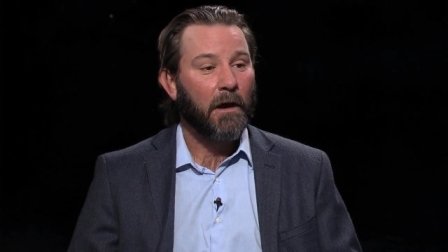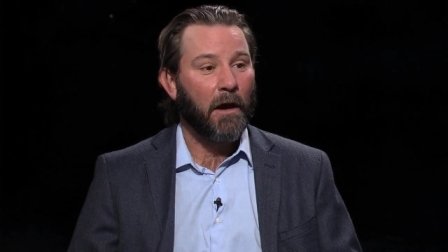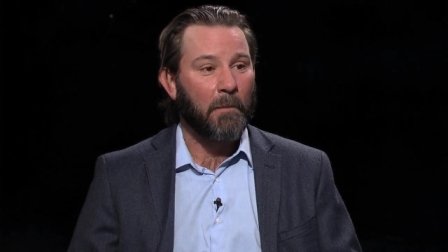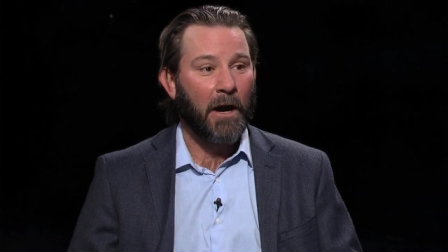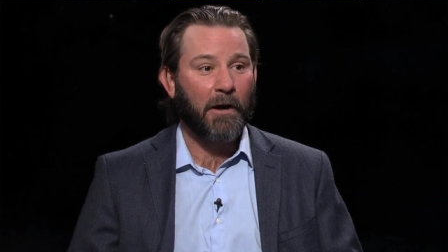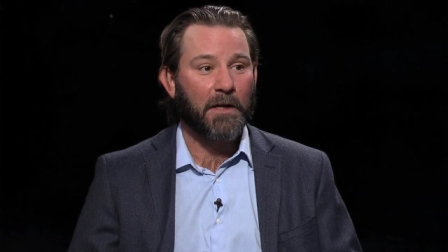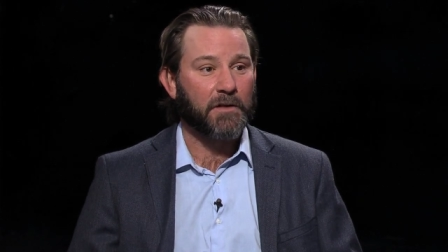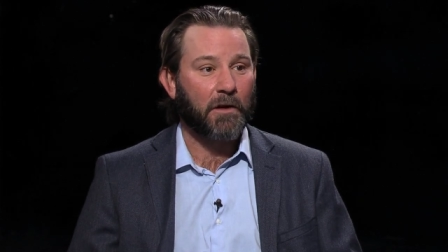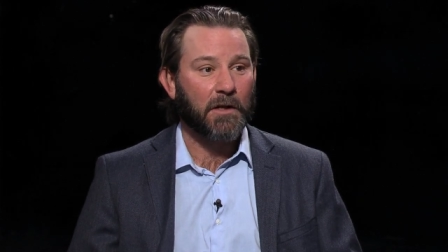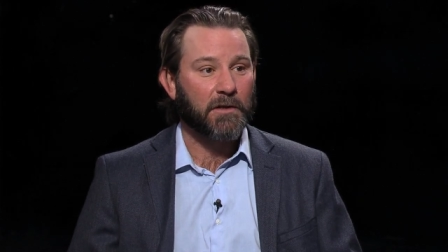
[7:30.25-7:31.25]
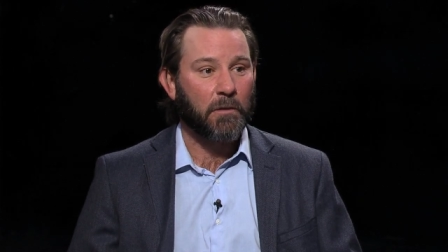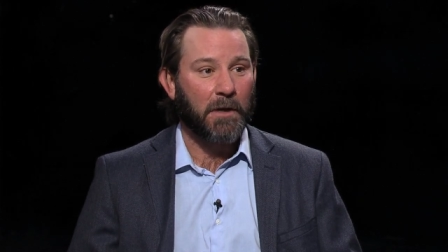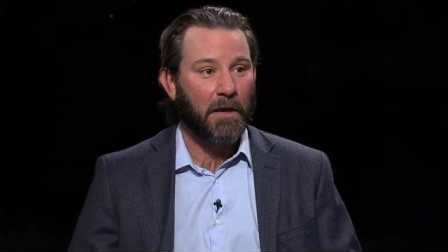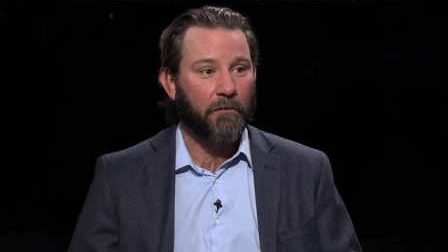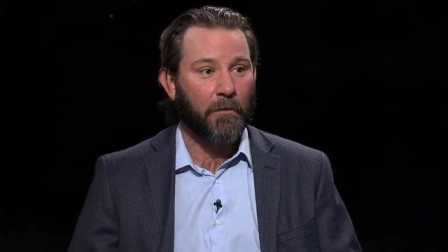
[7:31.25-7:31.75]
Americans are
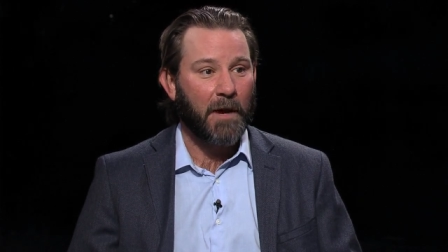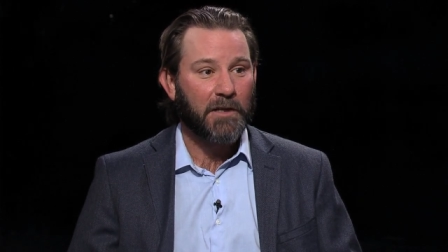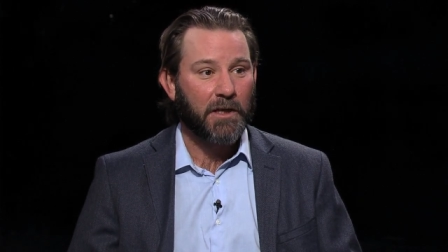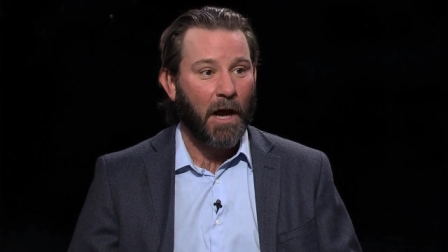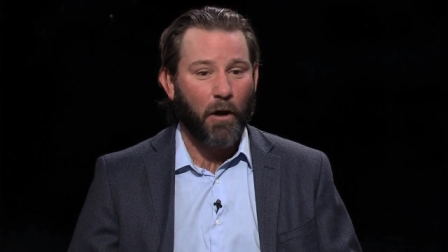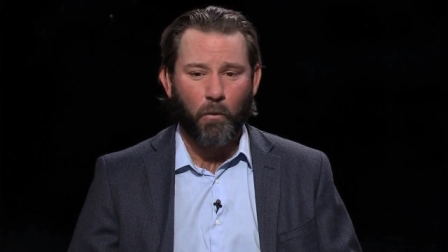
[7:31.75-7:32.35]
consuming information now.